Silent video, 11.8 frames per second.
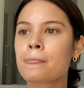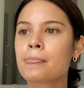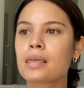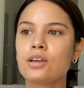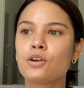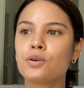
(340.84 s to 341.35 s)

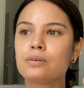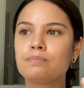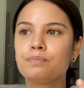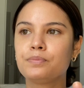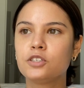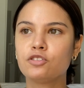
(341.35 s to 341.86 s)
you know,
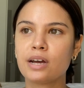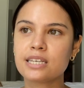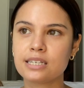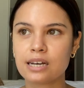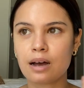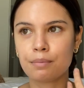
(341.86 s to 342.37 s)

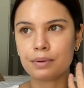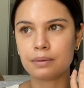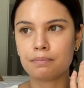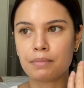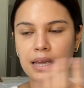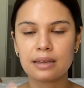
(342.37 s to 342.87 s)
dressing up
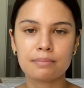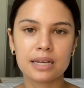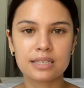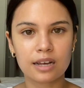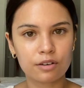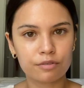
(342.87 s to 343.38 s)
and making
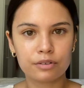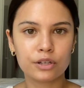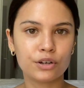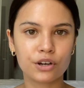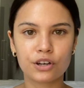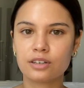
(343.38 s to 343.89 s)
myself
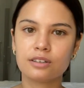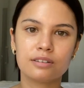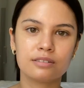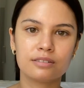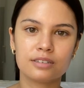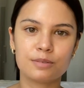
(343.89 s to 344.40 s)
look
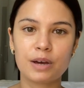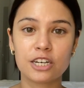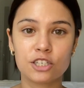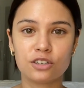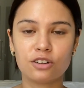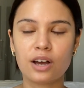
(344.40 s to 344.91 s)

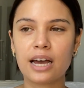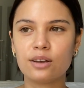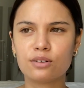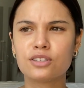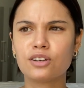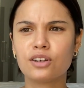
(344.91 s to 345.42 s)
special, I
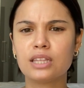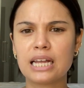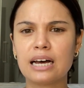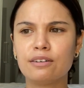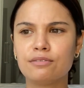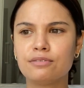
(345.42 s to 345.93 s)
also
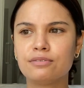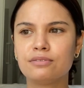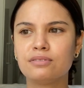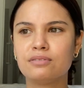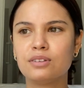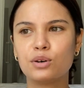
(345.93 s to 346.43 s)
love
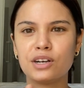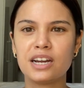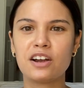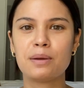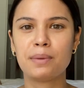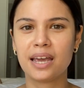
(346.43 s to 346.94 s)

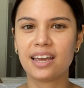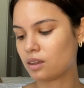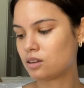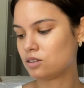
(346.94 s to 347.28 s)
ordinary me.